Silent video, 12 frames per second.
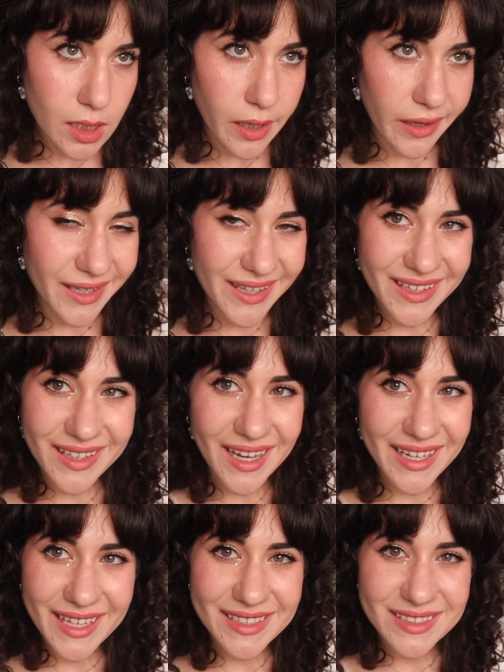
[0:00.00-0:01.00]

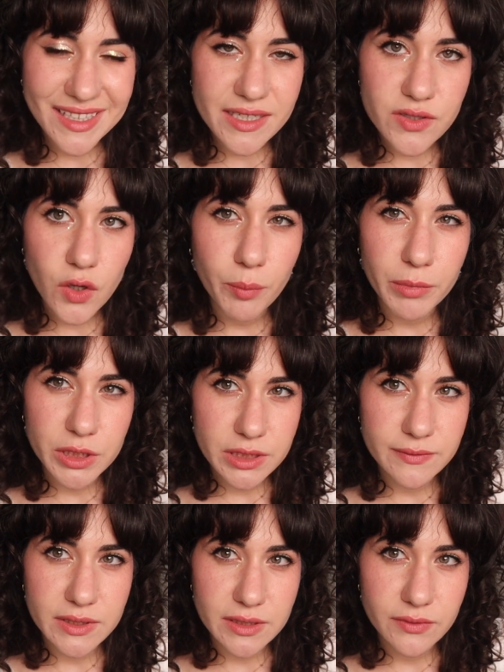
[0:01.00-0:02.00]
I can't say I saw much
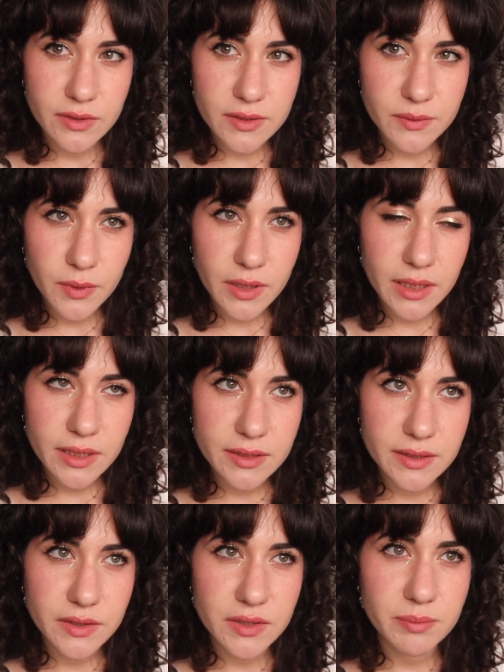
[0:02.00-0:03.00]
of a difference with
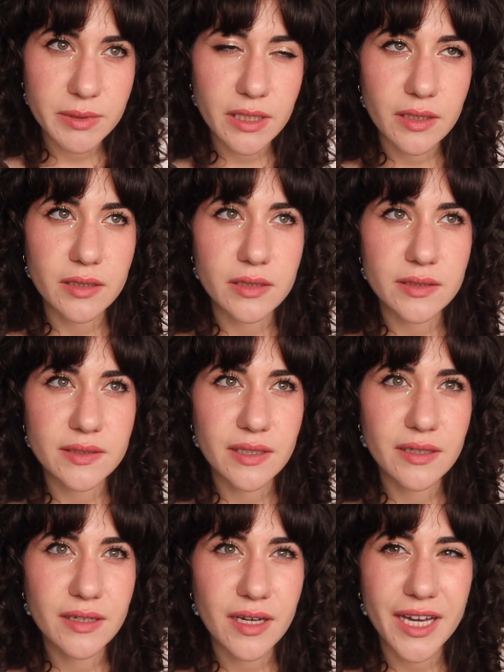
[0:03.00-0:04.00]
this, just because
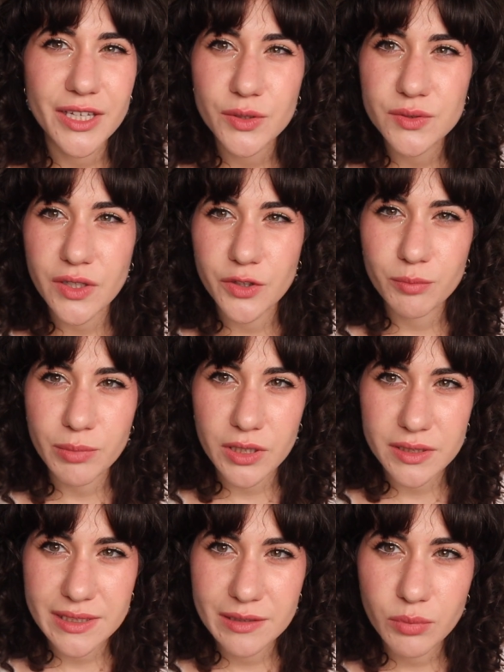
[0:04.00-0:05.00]
I use other
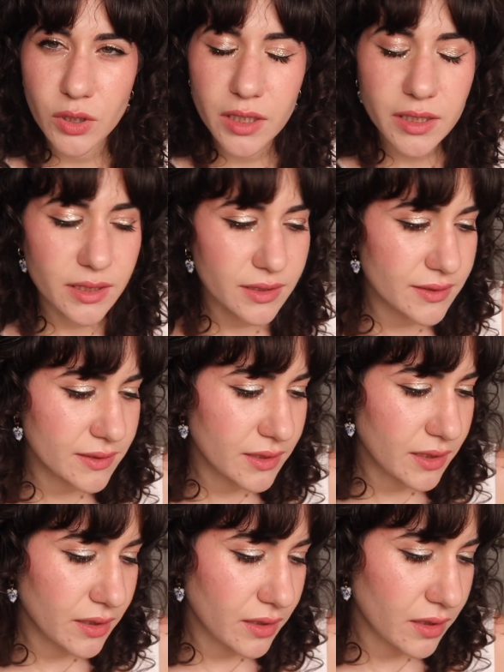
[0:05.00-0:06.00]
bonding products,
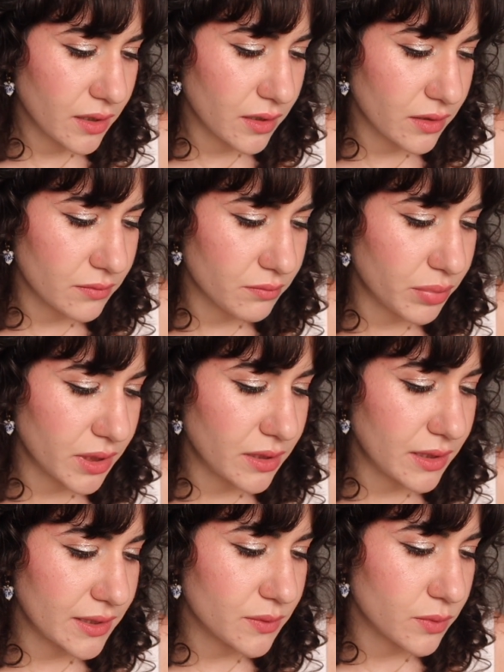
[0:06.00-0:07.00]

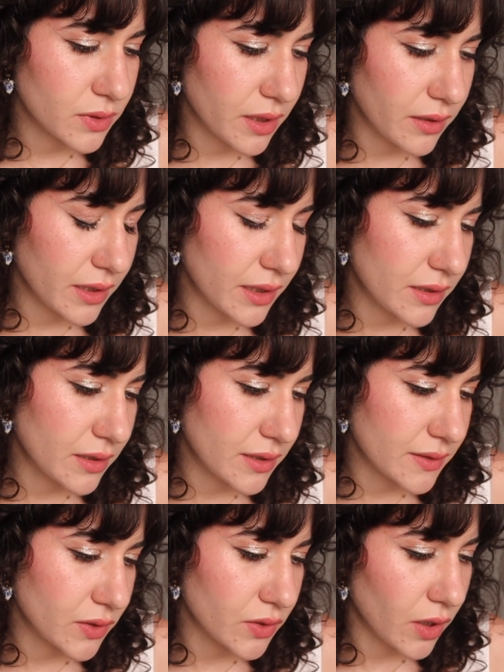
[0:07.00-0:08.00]
but this one I think
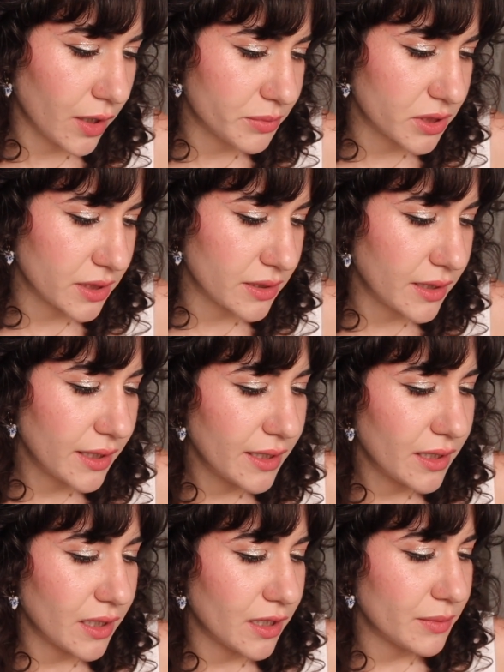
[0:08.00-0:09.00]
is a good option.
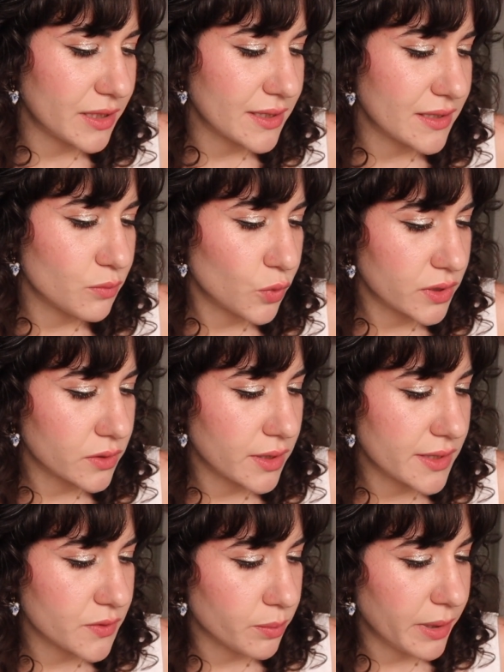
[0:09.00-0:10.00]
It says
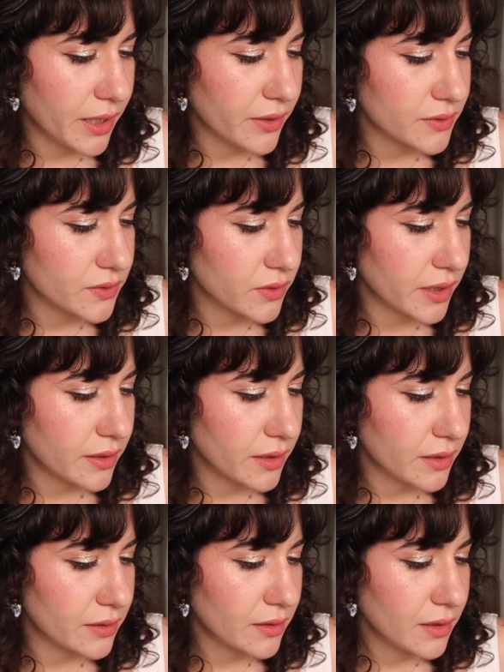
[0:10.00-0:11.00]
moisturize, repair, and
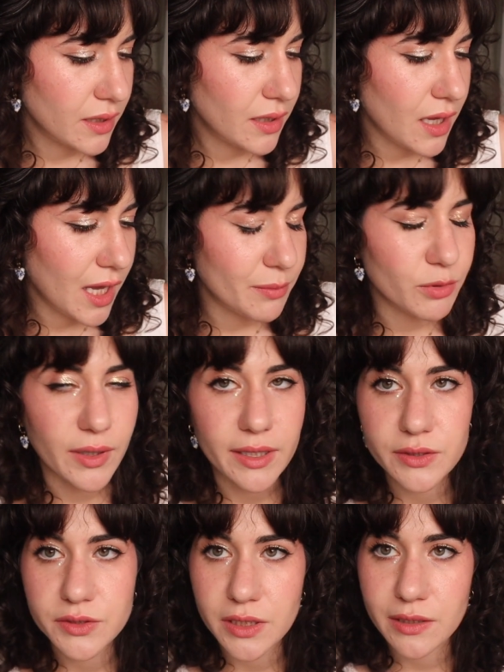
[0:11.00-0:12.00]
strengthen,
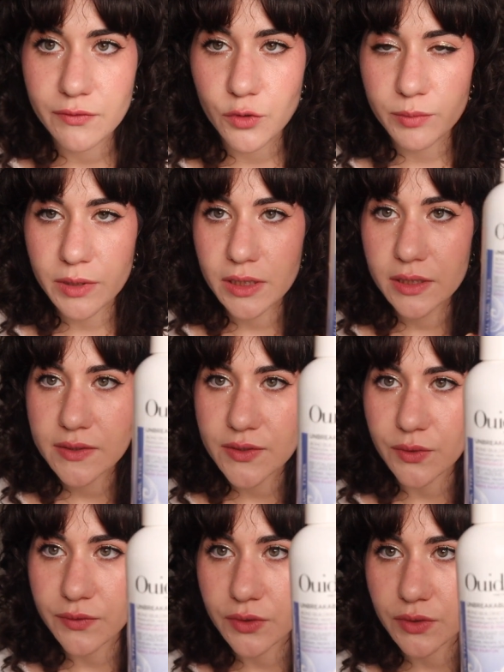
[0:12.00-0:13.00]
hypoallergenic formulas.
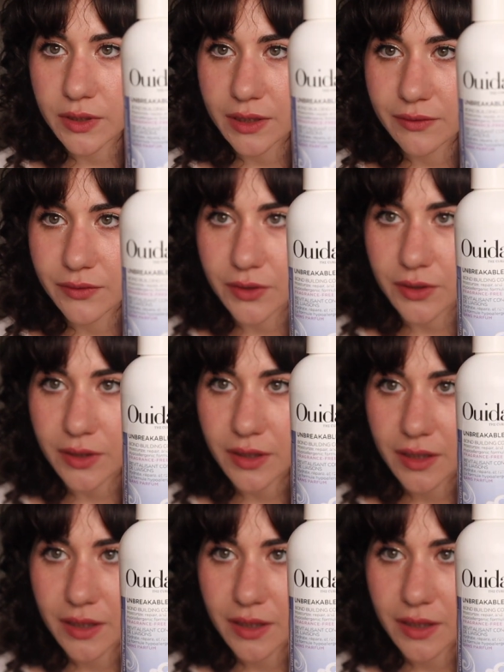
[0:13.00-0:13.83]
So if you're looking for